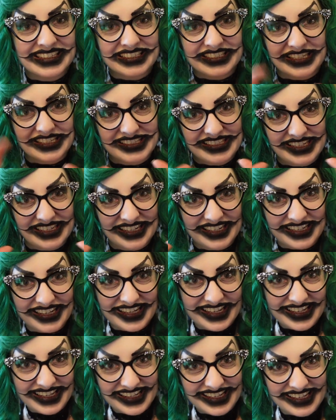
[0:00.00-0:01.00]
Happy
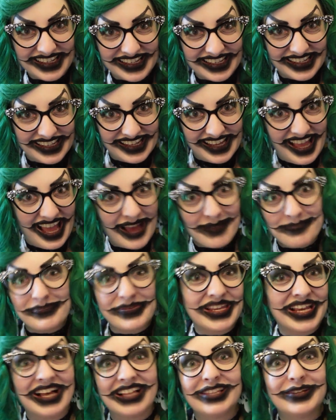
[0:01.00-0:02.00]

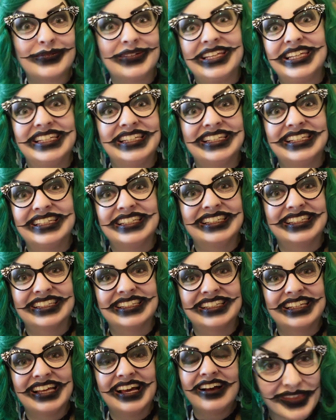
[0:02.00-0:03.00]

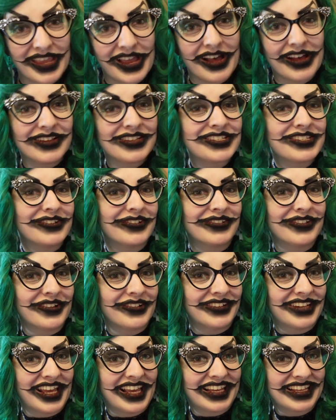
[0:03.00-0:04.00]
Halloween! Also
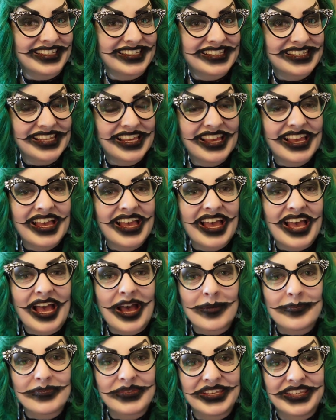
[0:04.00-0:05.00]
known as
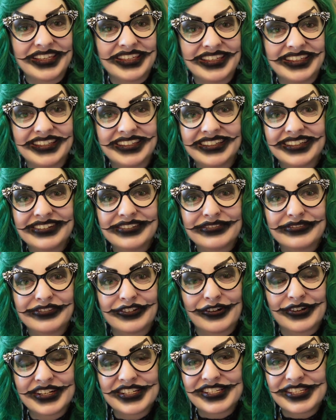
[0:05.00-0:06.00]
Happy
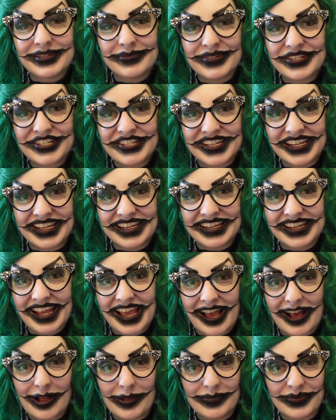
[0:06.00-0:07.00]
Florence and the Machine
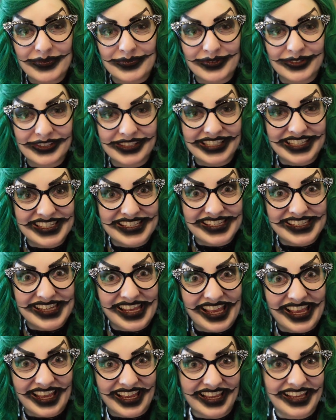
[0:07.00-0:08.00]
album release
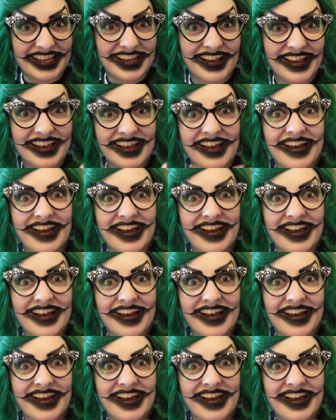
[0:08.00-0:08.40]
day.